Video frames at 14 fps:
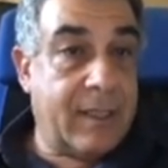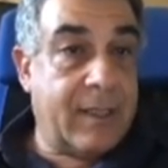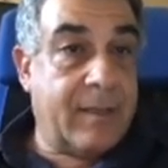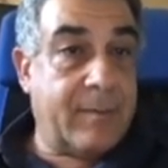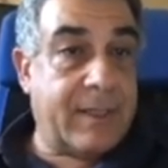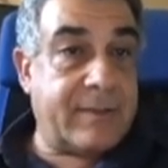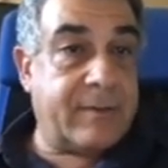
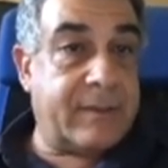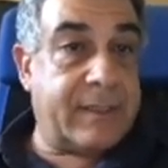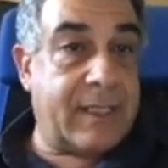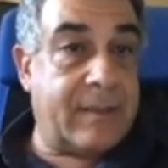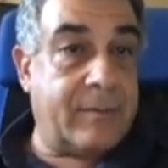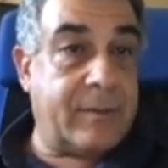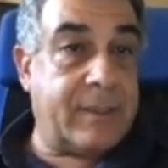Maxwell
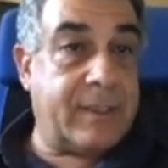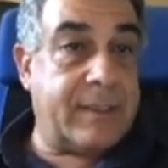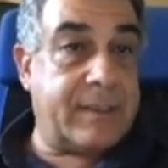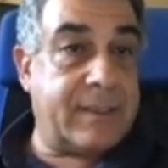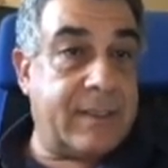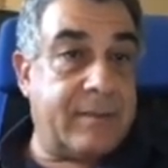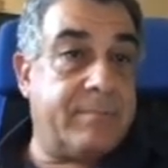demon is
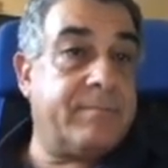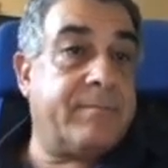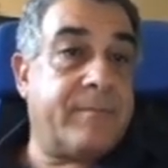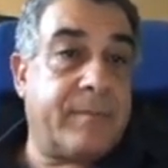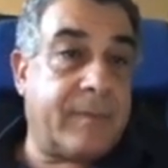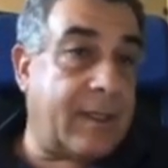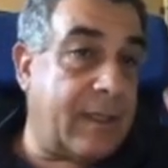a
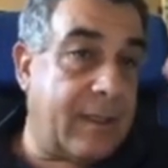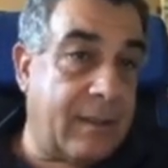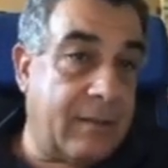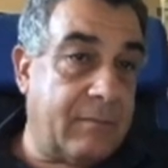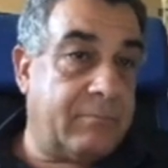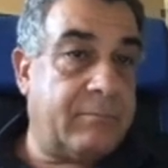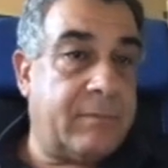
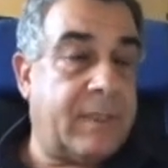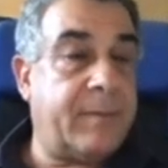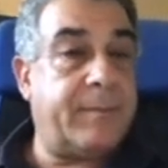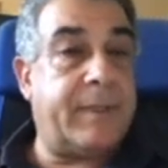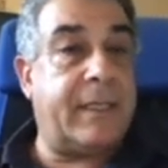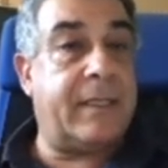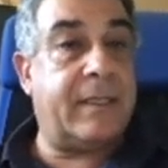
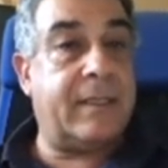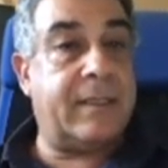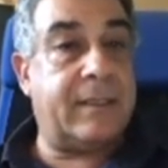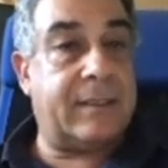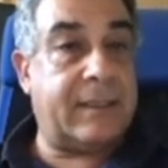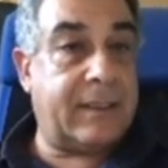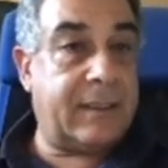being, a
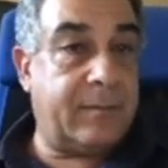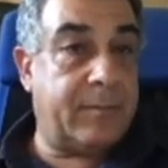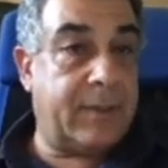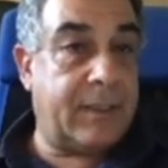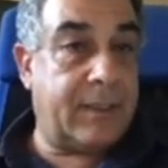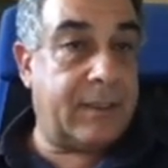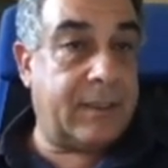teeny
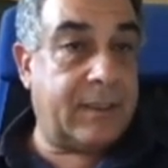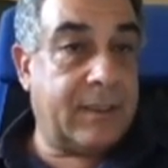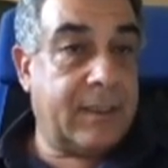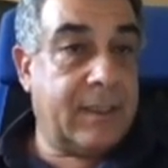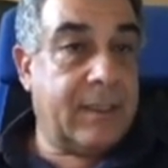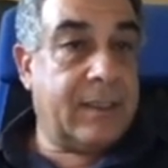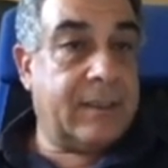being,
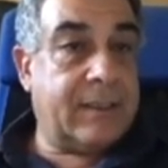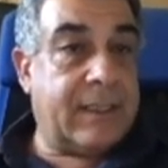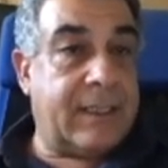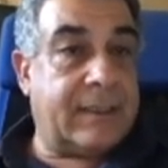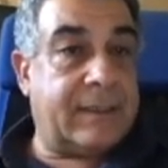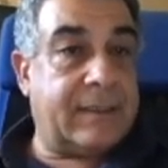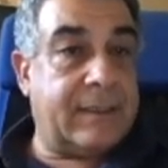
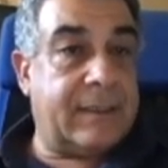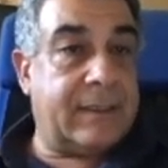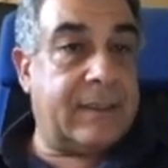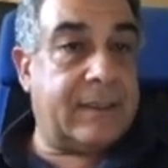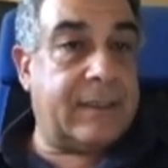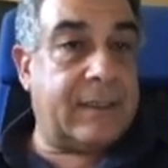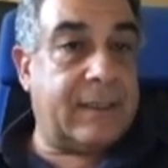that
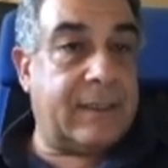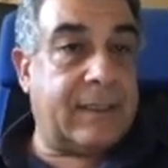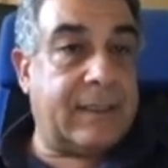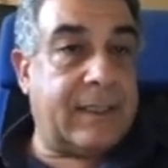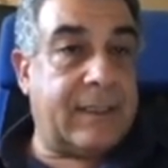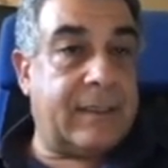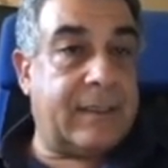
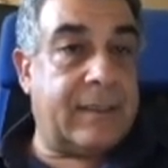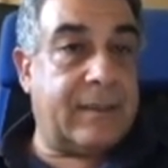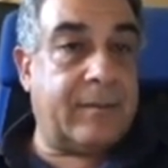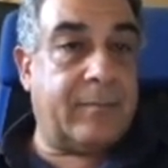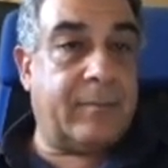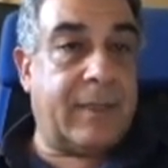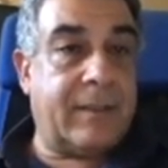can
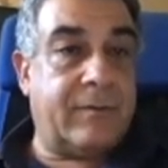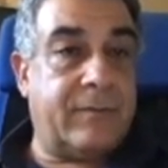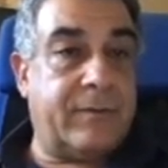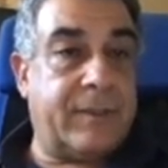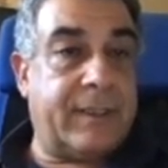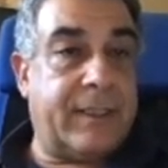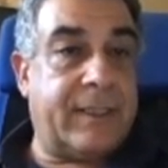
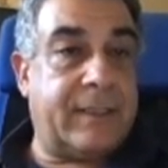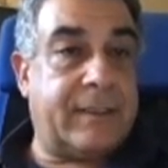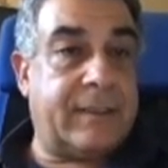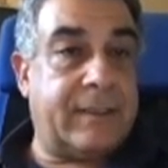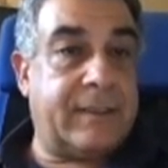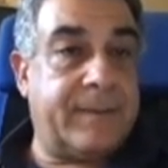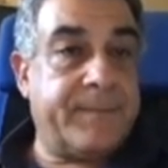
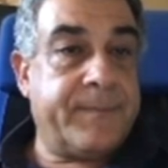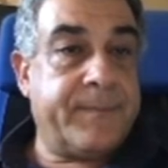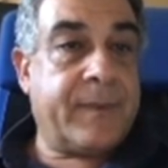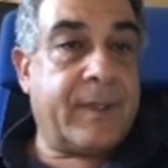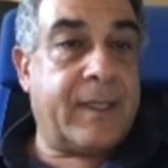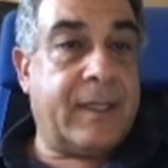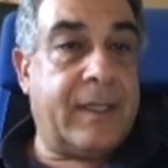maneuverate
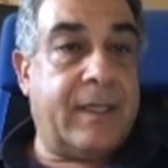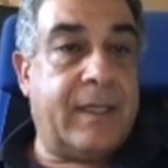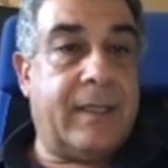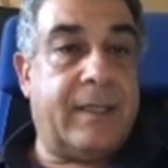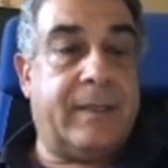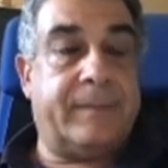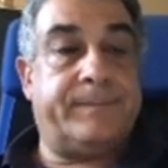
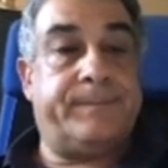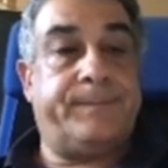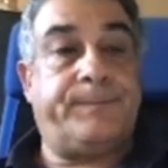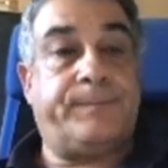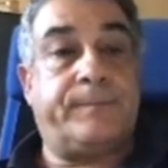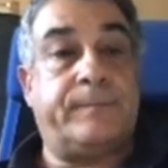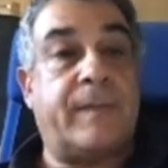
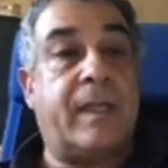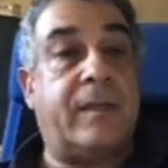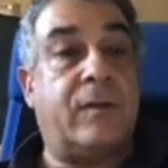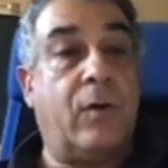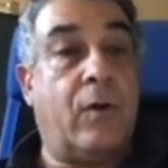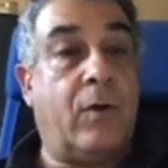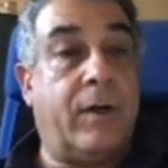a
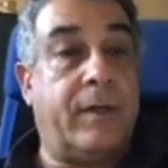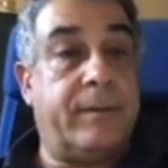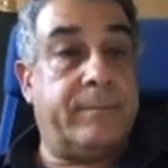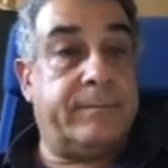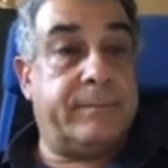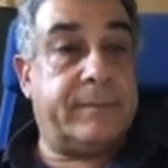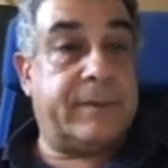door
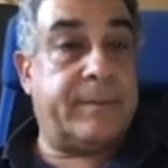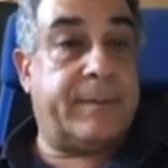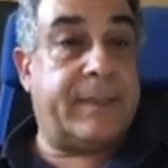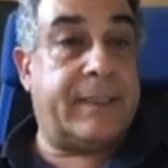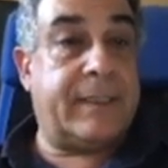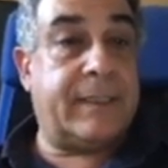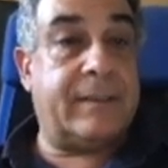
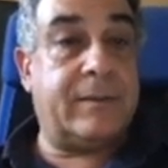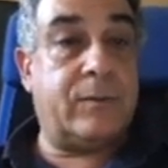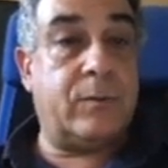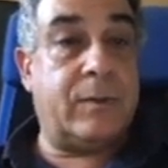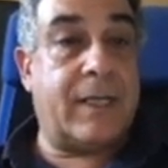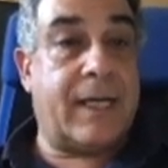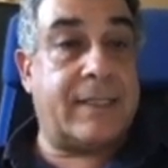separating
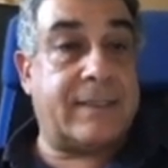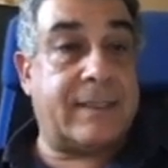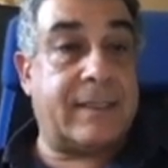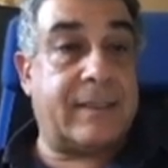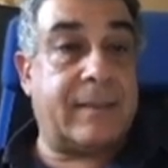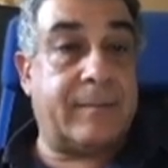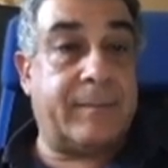two gases.
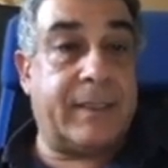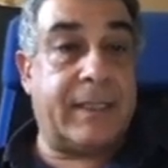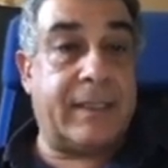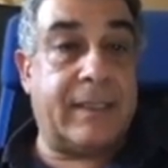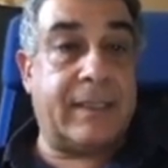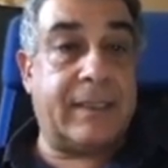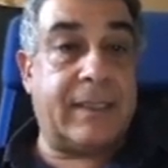At the
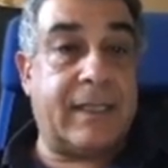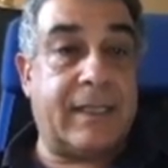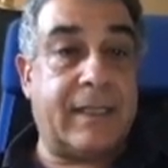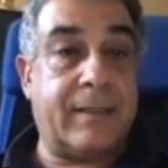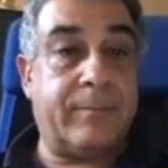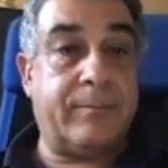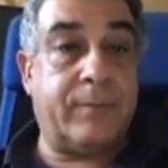beginning, they
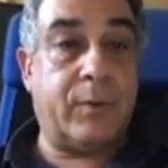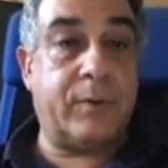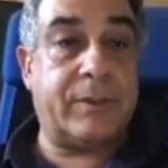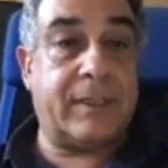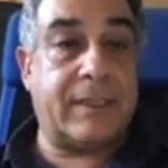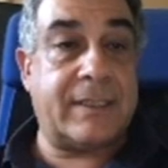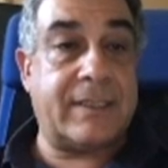are
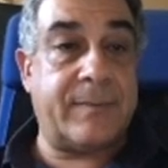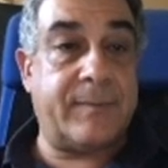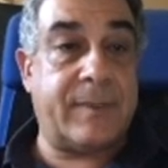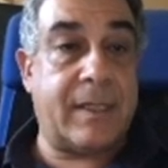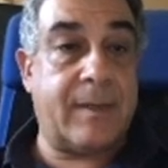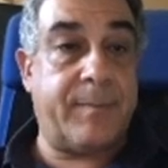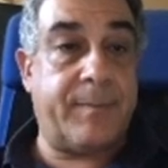both at the same
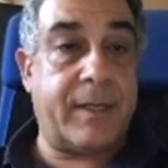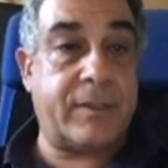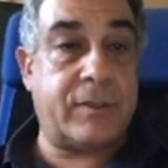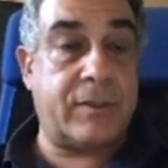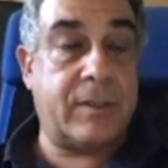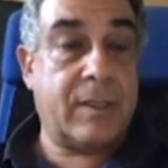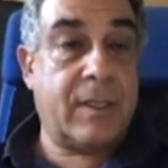
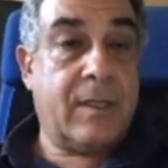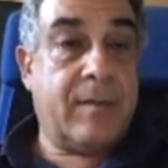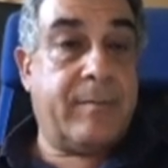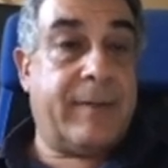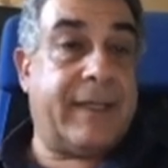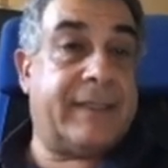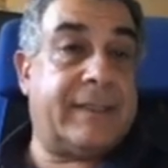temperature,
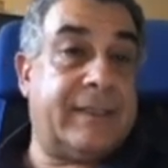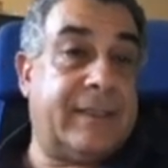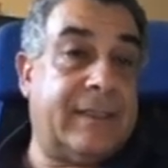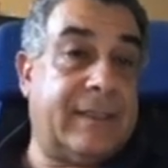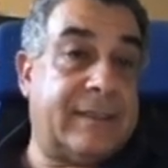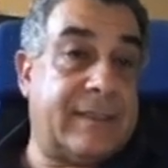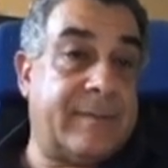but
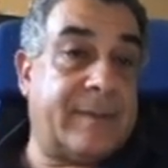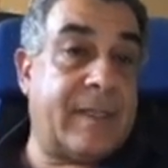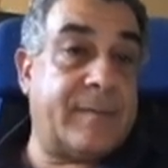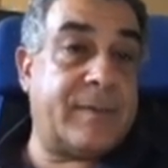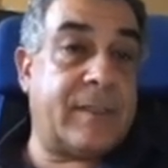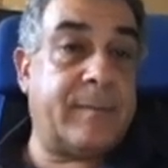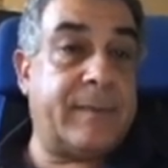the same
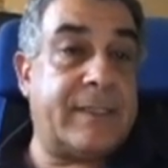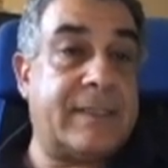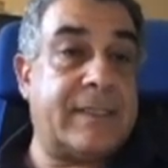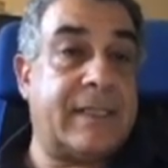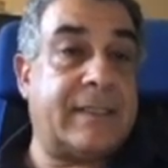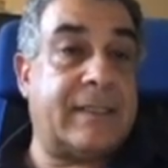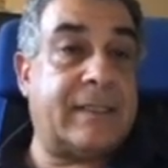temperature means
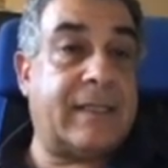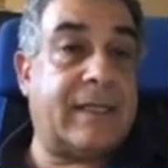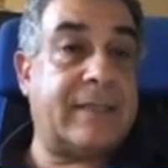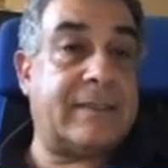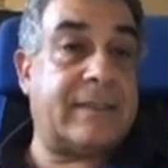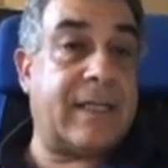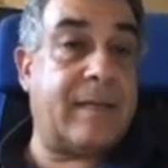that there are
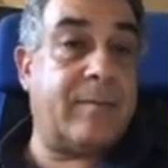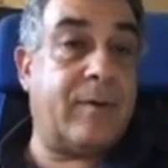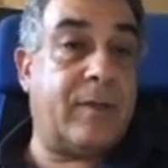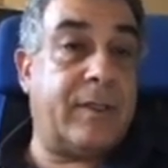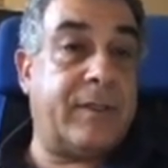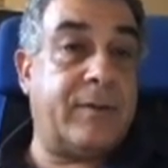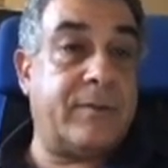some
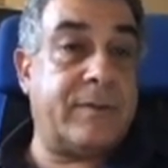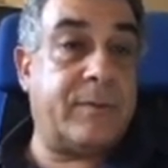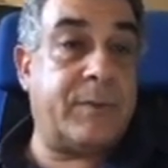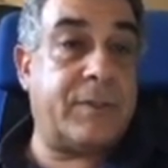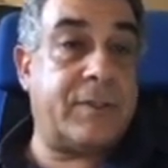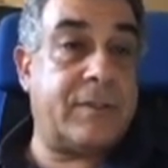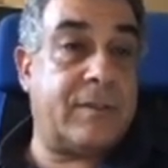molecules
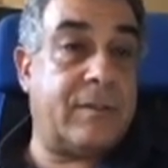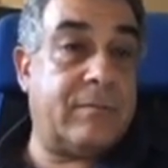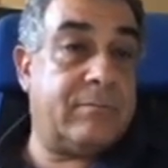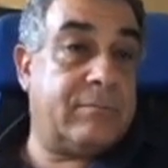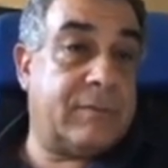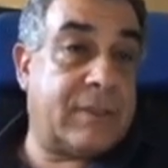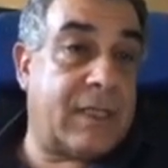which
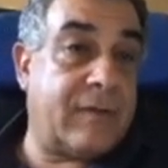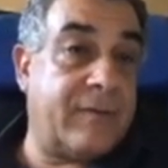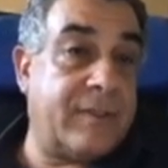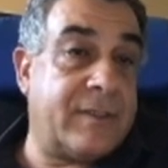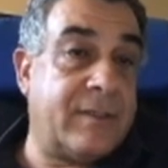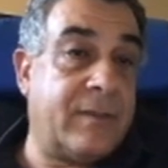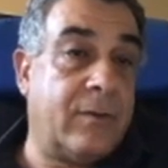travel
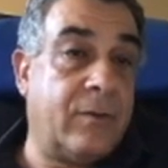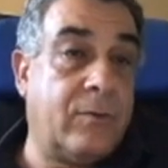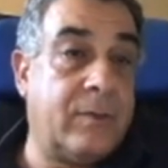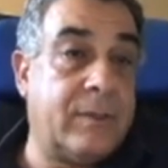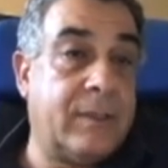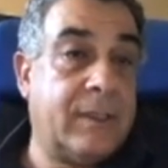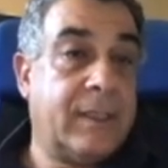
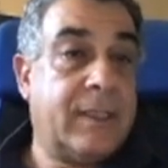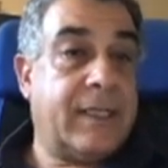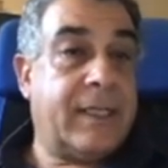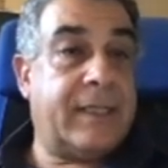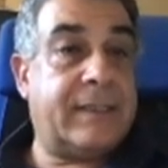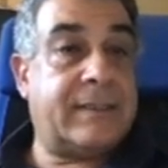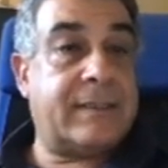slower
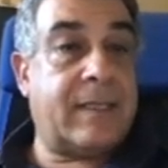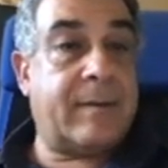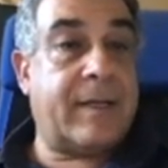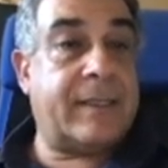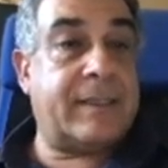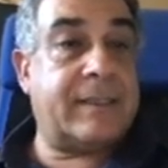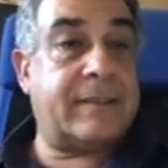and some
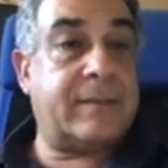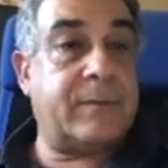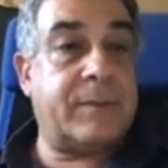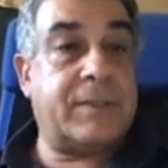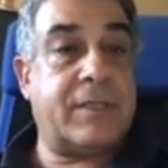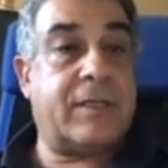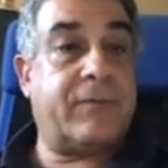others
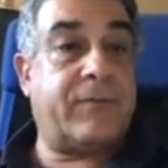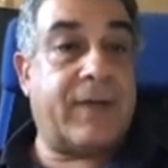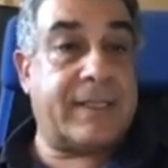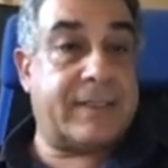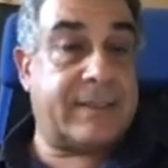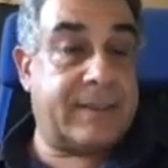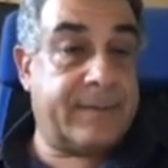which are
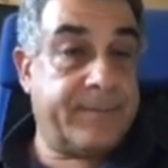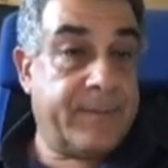faster.